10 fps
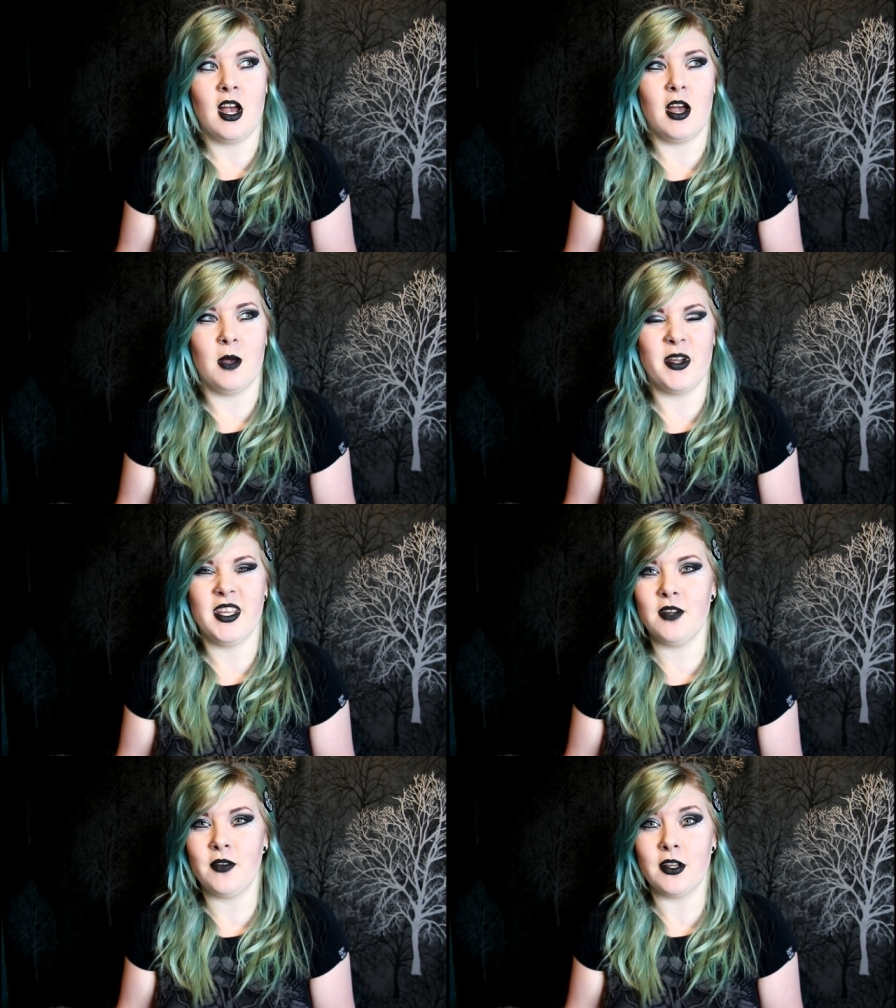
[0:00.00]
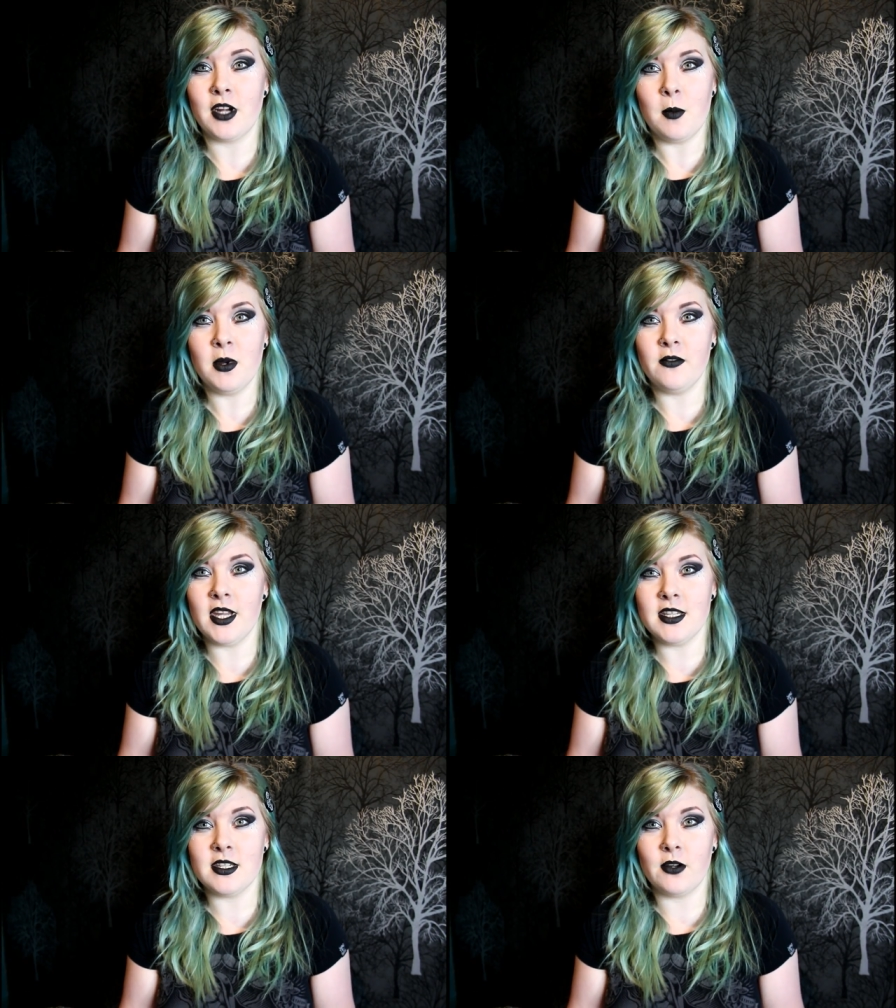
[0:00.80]
I think I found a couple of
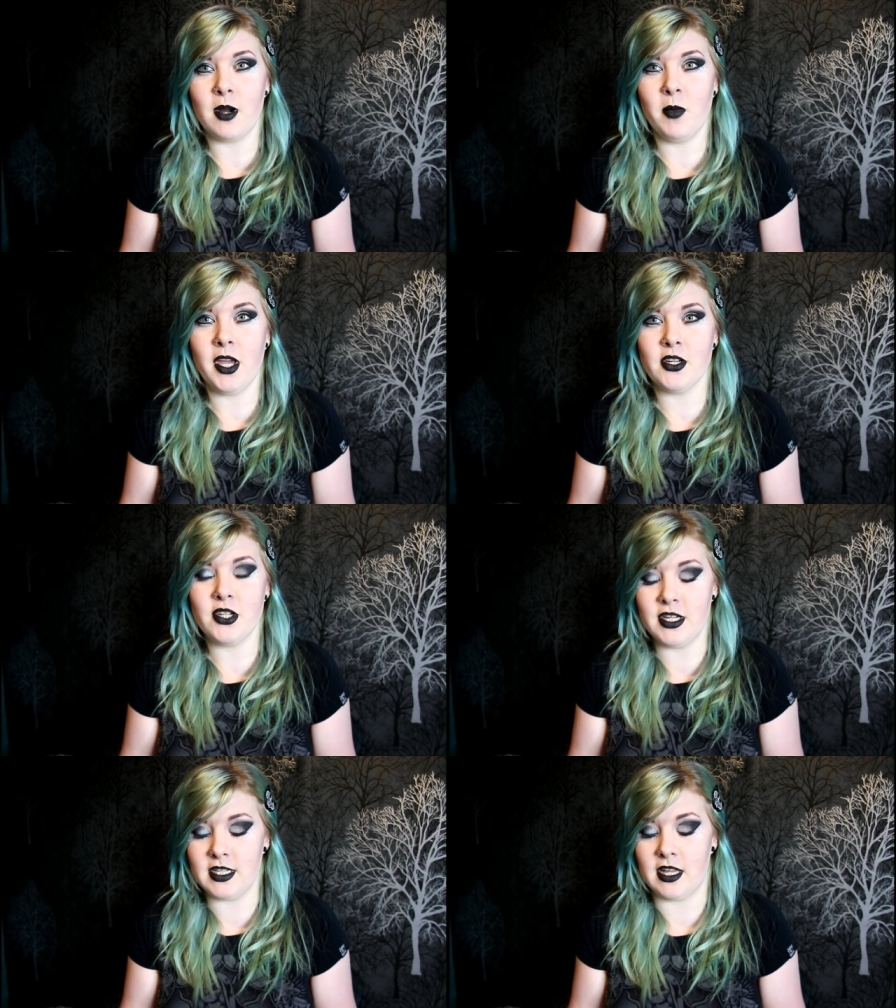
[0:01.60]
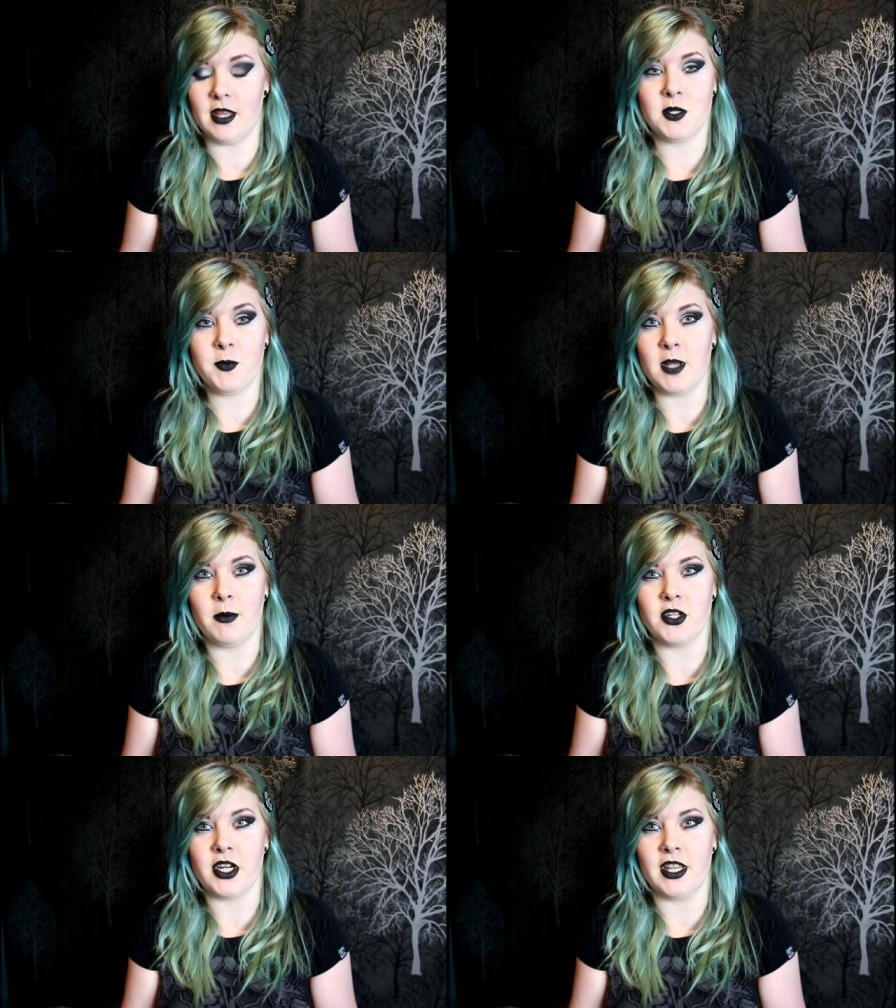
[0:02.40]
Instagram pictures and that was pretty
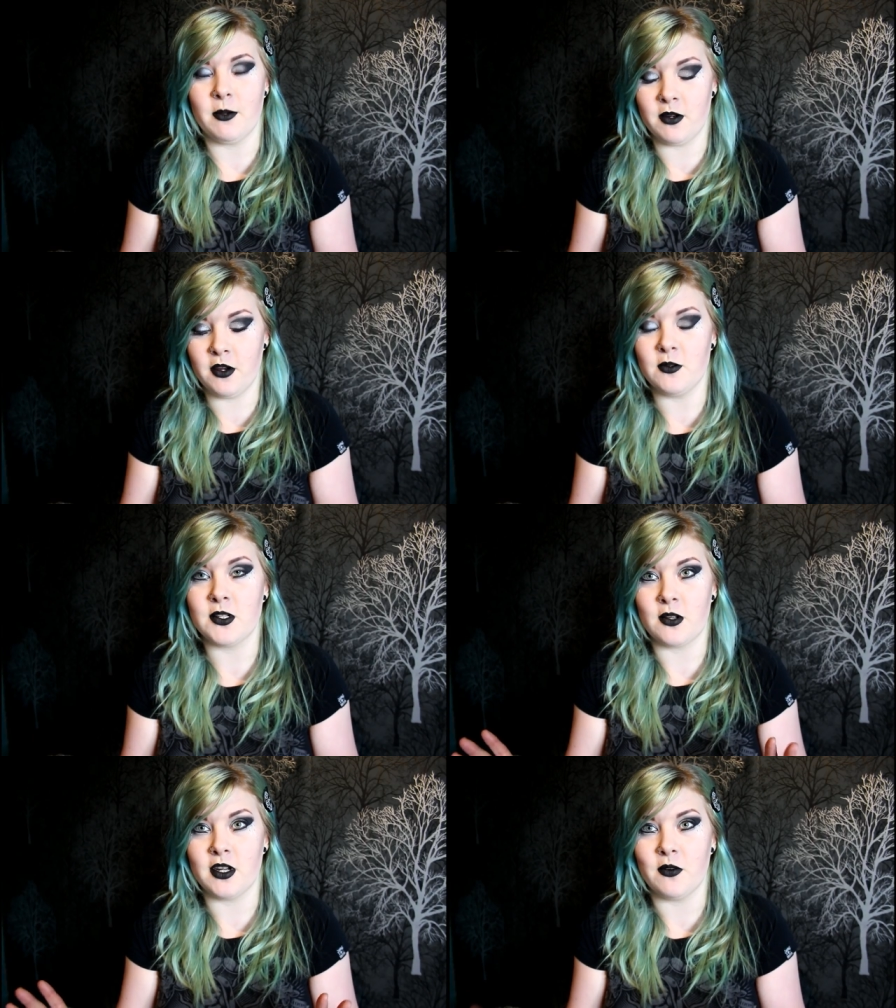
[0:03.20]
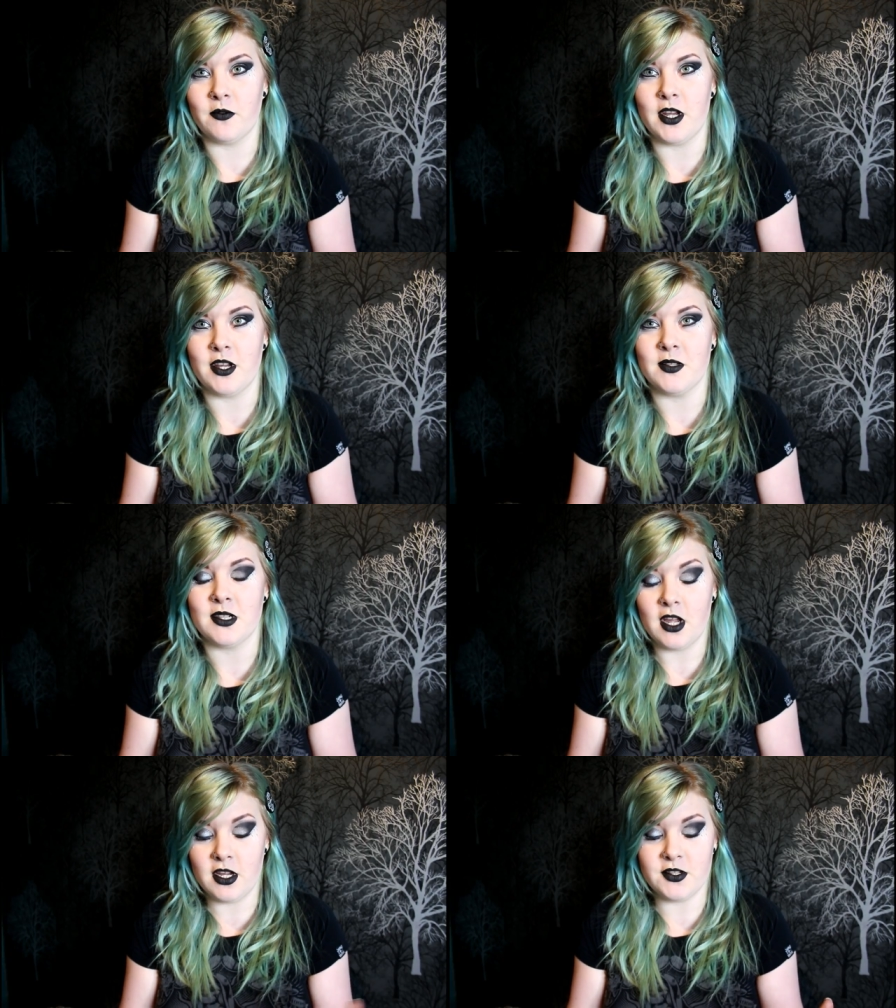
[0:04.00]
much it. There were no solid
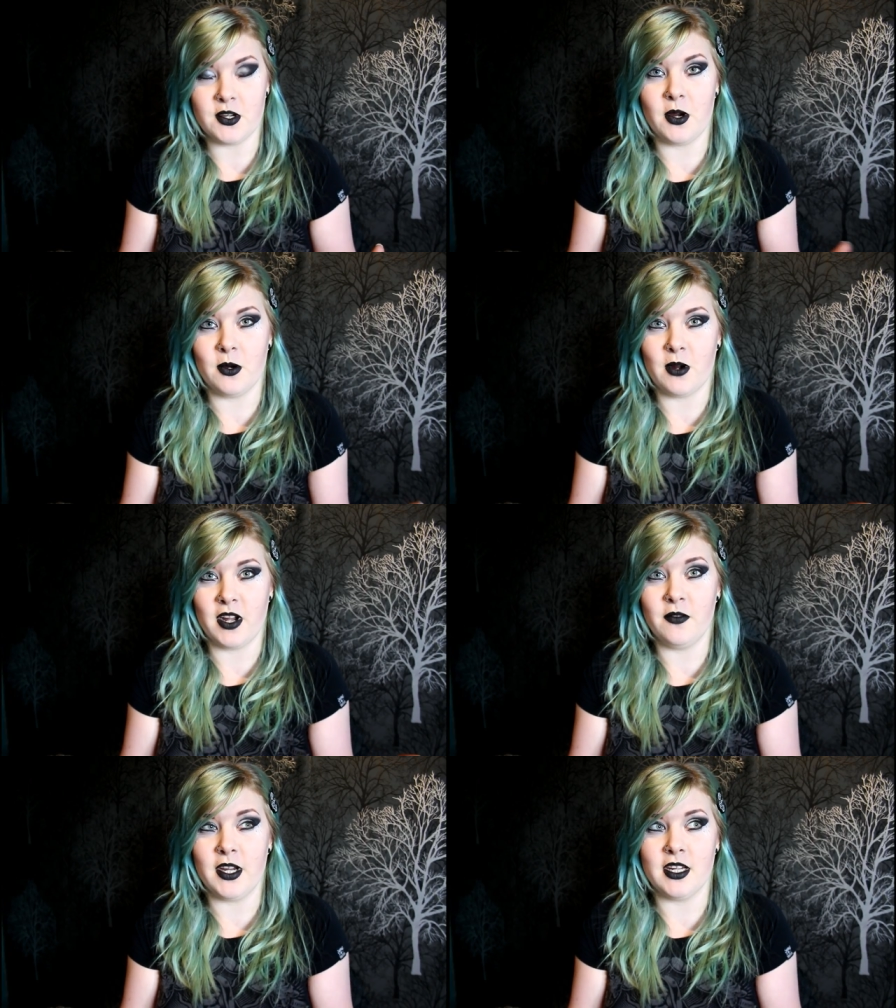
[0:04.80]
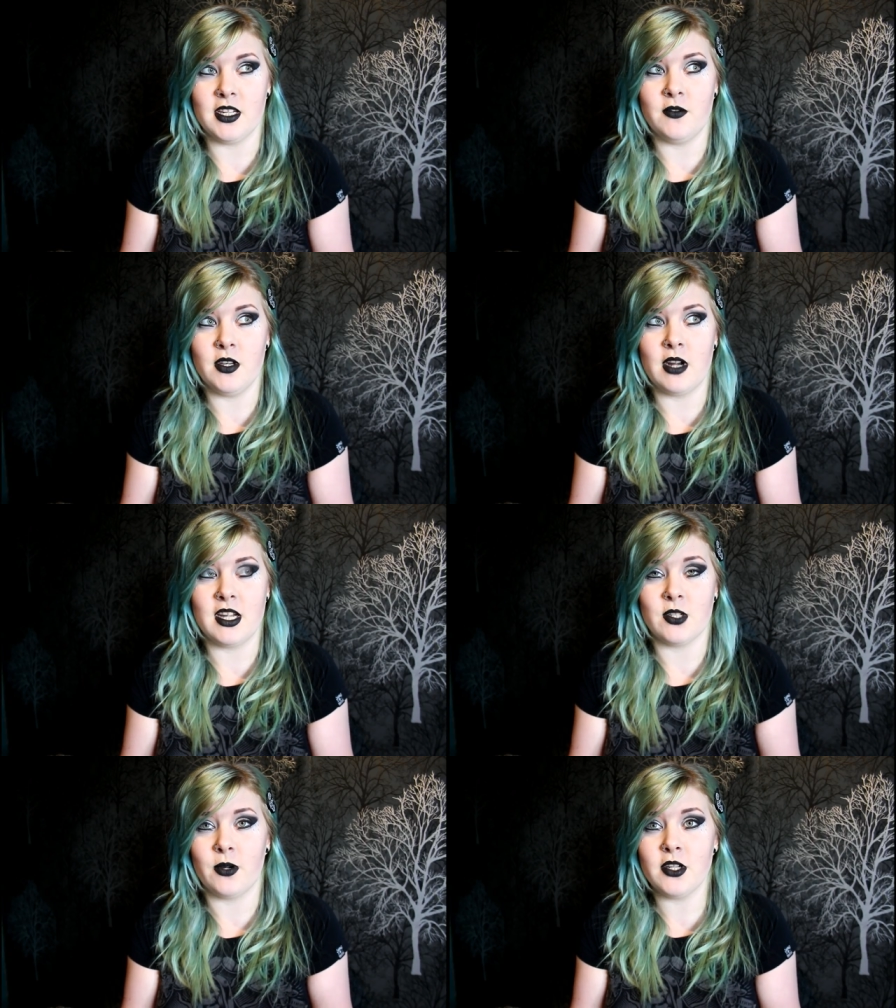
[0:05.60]
reviews, so I figured if you
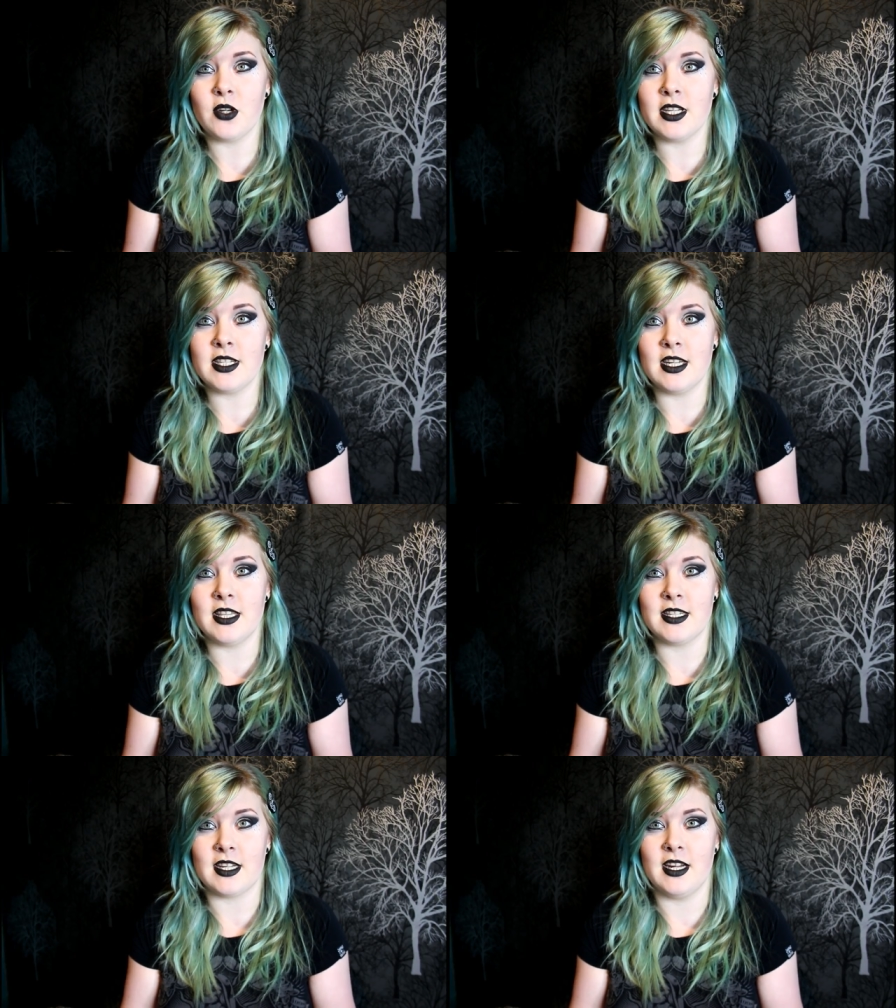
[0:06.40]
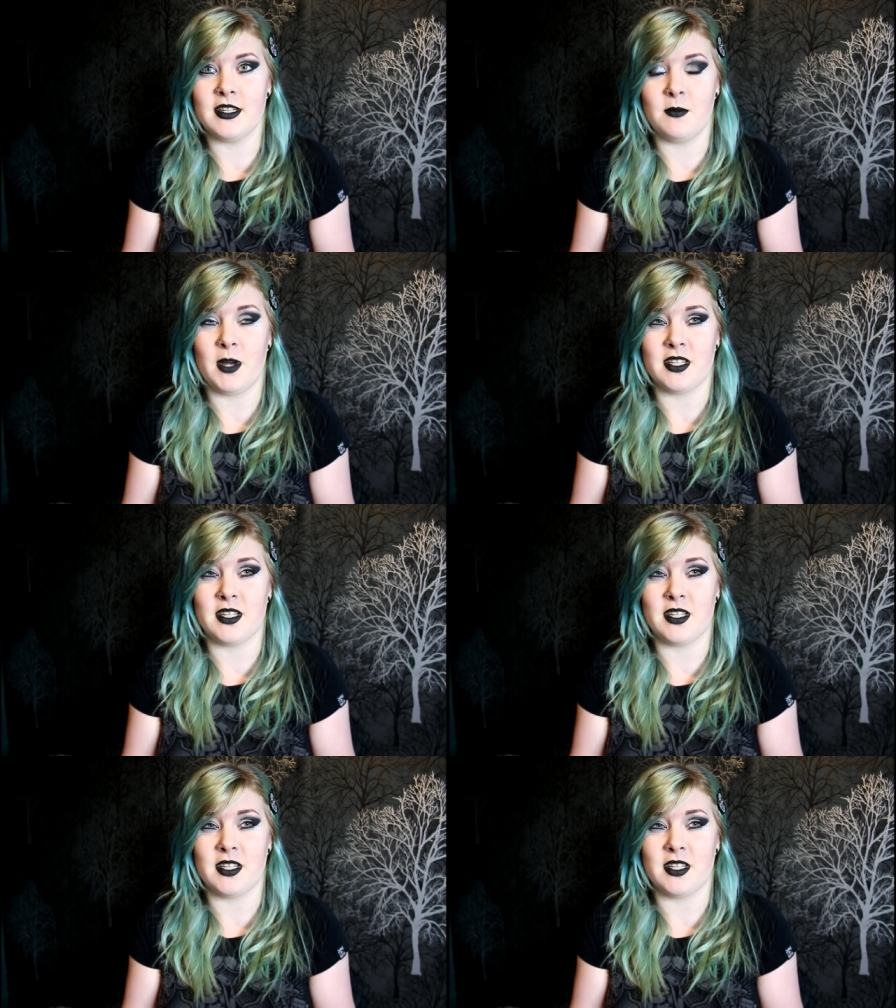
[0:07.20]
guys are interested in this item,